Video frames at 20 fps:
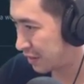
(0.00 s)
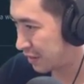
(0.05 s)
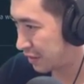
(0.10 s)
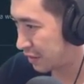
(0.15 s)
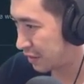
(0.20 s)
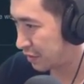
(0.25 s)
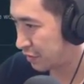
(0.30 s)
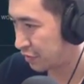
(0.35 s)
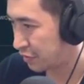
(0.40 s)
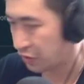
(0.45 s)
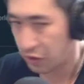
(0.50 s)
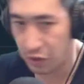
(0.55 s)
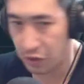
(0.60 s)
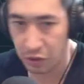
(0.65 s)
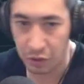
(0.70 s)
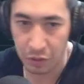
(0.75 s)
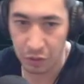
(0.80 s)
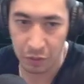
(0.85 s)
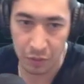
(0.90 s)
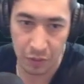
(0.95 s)

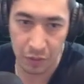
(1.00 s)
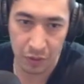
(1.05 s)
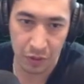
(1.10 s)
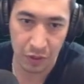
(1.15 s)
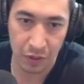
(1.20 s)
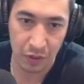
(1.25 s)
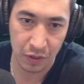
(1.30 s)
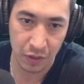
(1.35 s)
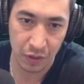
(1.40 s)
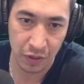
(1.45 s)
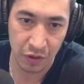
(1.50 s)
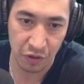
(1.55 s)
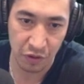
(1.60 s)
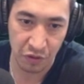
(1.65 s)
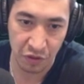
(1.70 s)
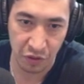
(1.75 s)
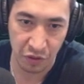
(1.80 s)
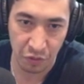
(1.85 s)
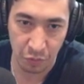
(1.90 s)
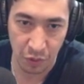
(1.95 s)
So here's
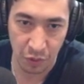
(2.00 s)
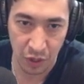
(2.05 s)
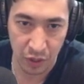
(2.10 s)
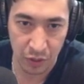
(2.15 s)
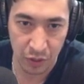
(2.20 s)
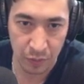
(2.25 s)
this one.